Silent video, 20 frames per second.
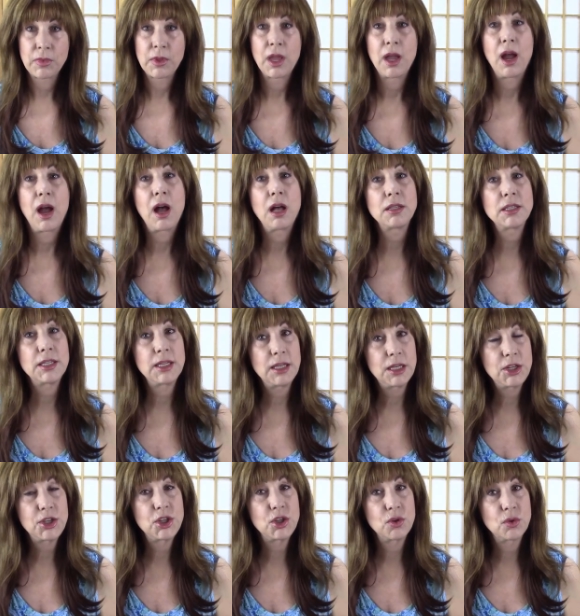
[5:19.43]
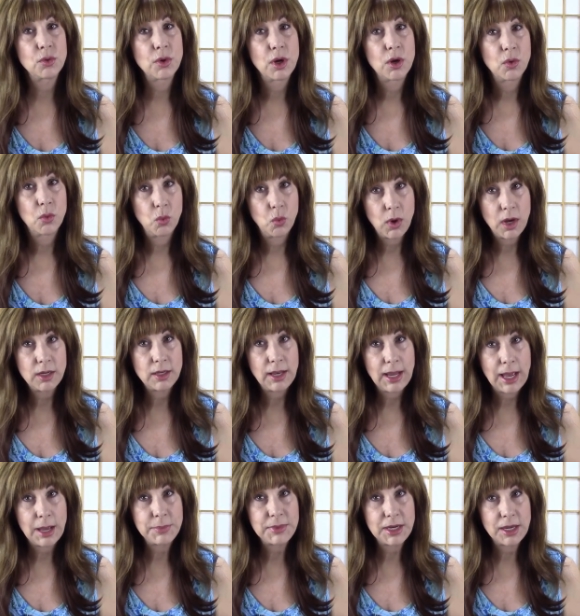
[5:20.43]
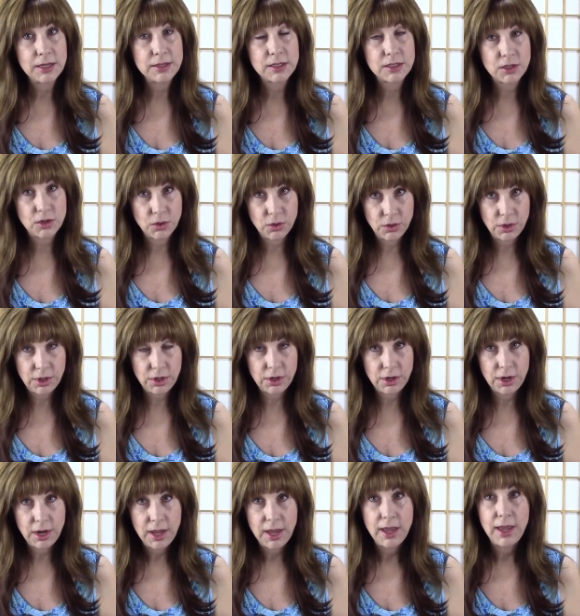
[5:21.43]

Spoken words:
I'll teach you what lab tests to order